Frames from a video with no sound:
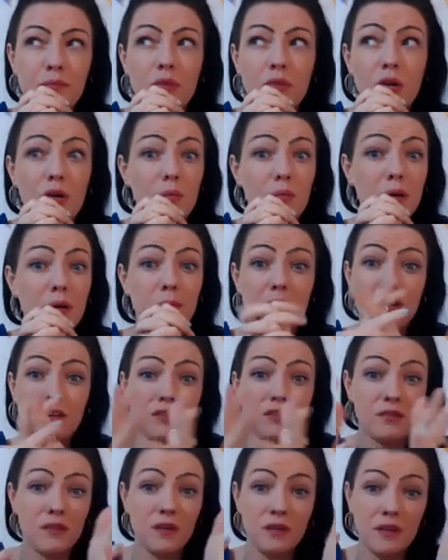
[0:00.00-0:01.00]
or maybe you
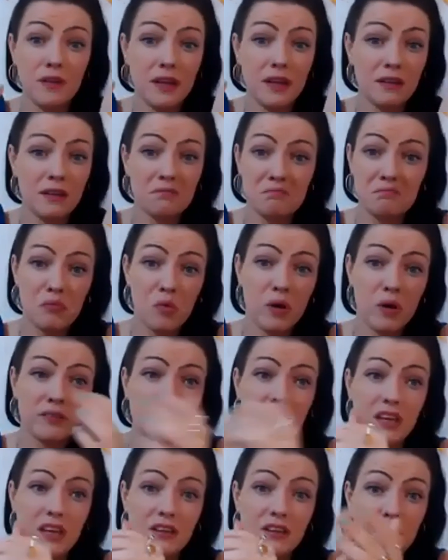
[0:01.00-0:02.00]
just feel like what I
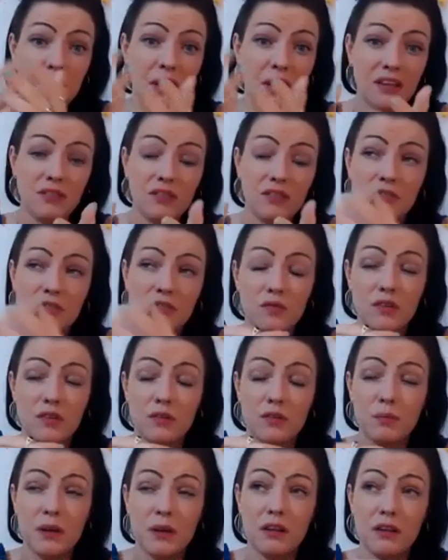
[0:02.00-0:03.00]
said, the message for the
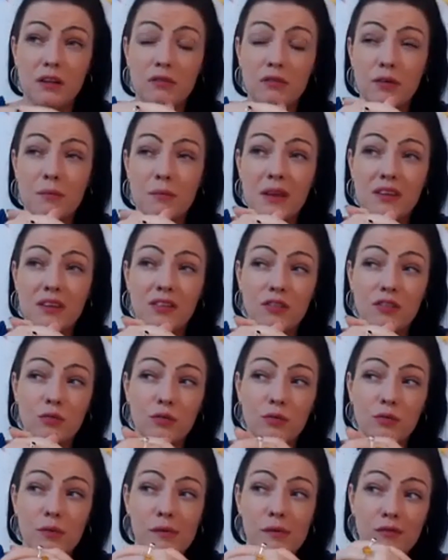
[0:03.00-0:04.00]
Spirit Loved One message was
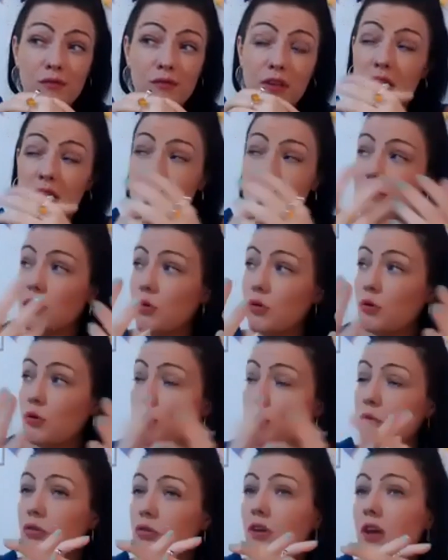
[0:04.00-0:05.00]
maybe for them. Who
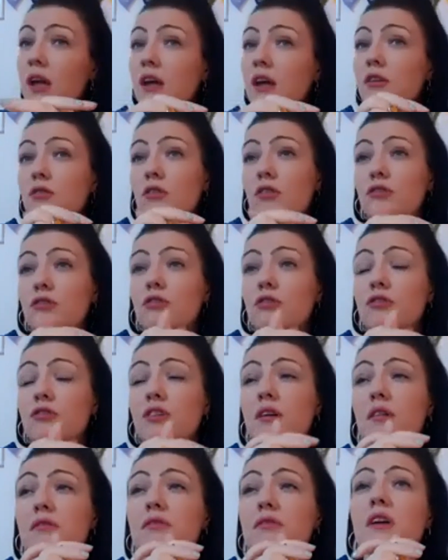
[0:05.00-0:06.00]
knows? Trust
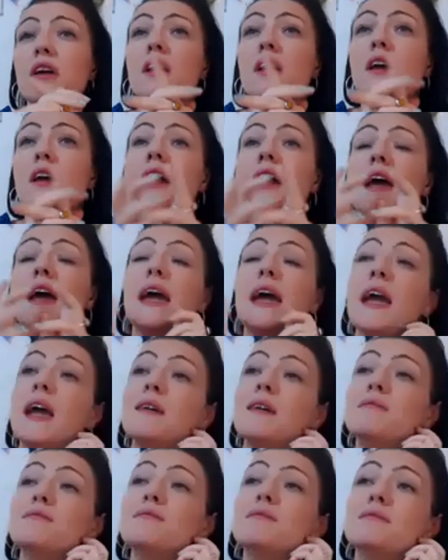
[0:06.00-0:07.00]
yourself.
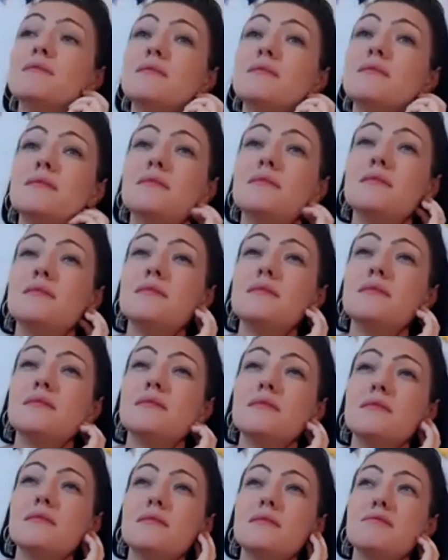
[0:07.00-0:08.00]

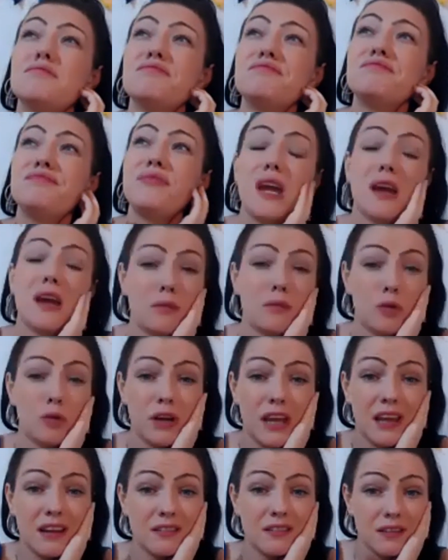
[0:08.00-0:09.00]
Yeah, I'm going to
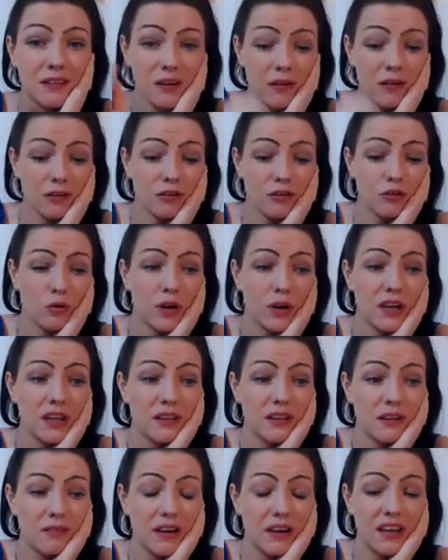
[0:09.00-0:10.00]
end it there. Enjoy
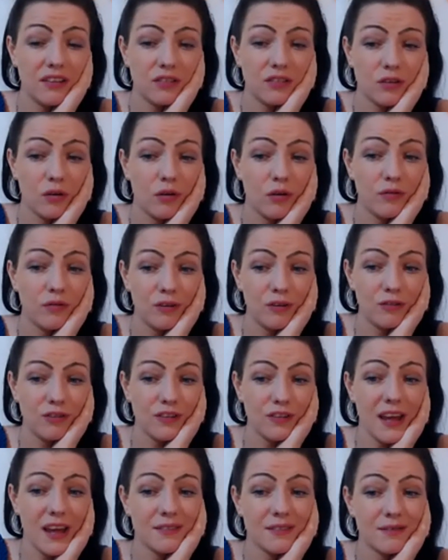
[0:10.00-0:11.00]
the rest of your
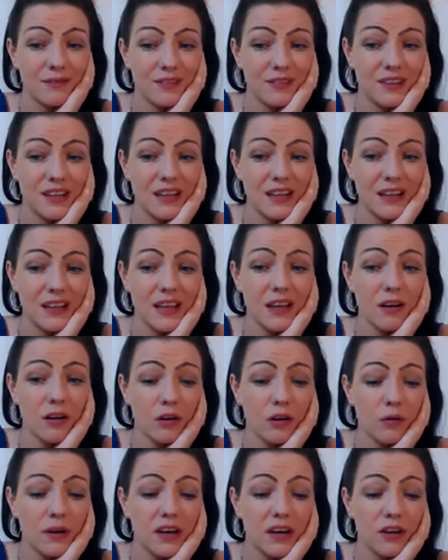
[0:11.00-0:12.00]
July. See you later,
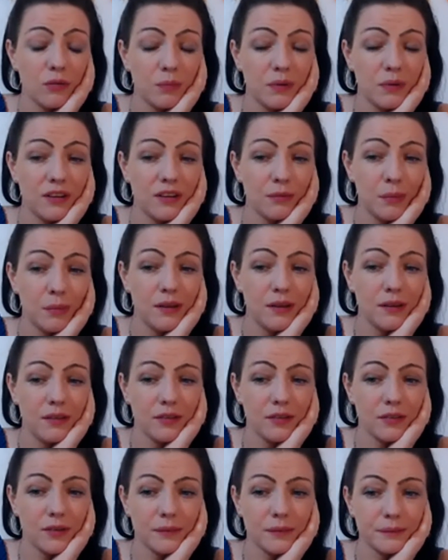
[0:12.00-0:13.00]
Aquarius
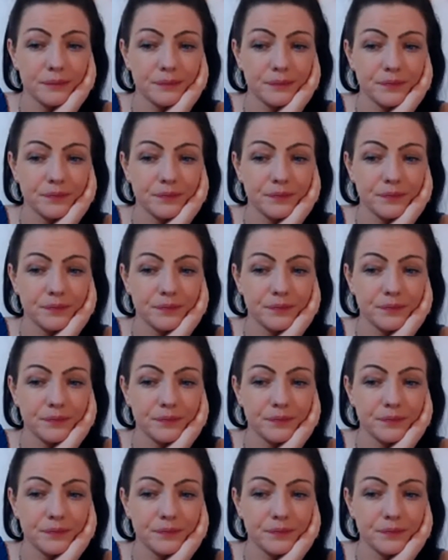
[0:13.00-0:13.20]
placements.